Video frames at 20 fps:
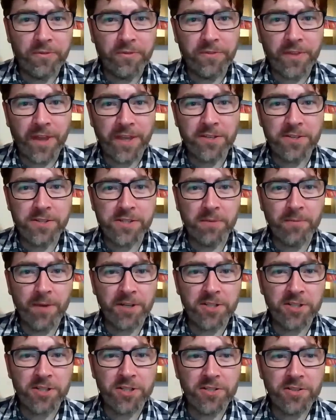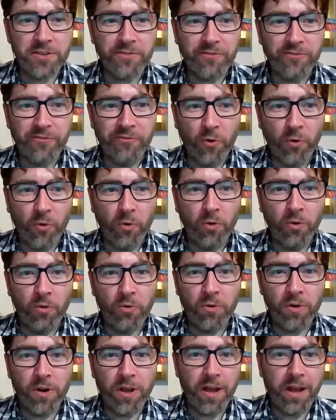thank you so much
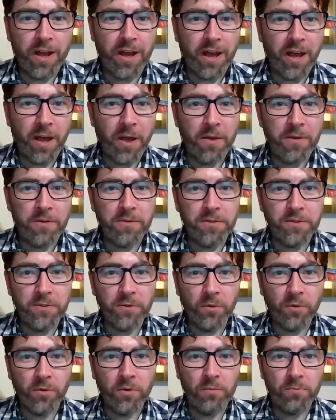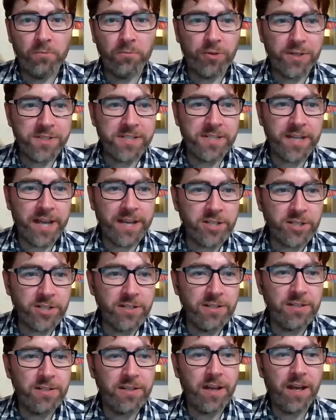for your
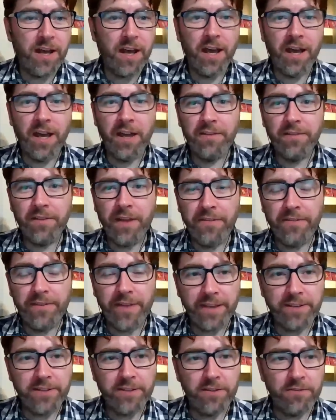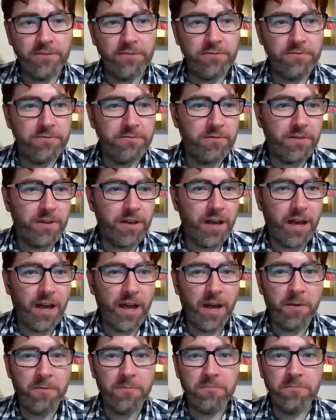presentation, and thank you
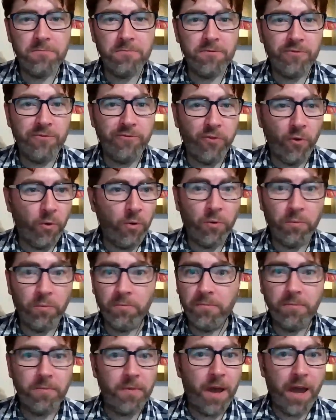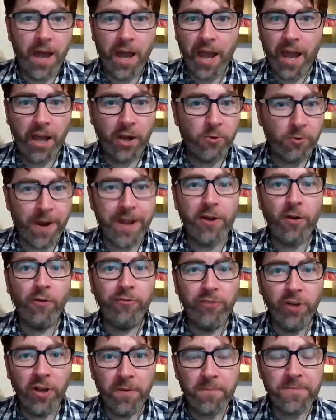for a great
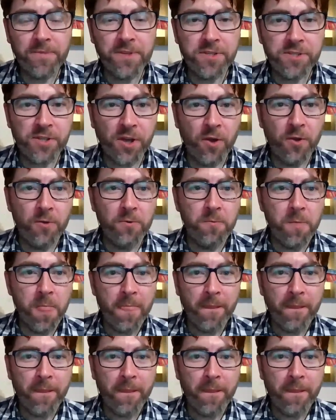offer. So